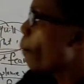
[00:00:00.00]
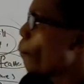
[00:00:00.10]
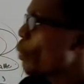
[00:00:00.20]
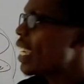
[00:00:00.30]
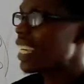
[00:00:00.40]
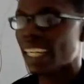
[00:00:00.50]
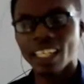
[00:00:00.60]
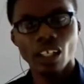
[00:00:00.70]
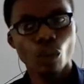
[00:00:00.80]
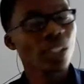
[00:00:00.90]
beak
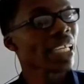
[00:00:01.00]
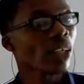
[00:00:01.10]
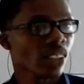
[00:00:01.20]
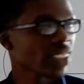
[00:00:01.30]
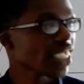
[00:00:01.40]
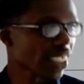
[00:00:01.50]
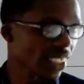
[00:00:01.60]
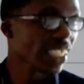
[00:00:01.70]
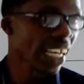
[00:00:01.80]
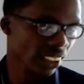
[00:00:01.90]
without
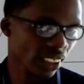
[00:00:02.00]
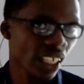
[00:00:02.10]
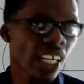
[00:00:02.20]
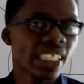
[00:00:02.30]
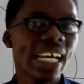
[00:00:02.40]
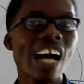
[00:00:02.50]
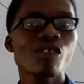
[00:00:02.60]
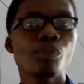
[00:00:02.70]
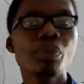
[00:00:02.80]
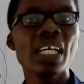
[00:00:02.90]
teeth. Yes, they
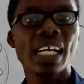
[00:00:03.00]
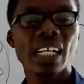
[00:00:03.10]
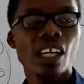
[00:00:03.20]
have beak.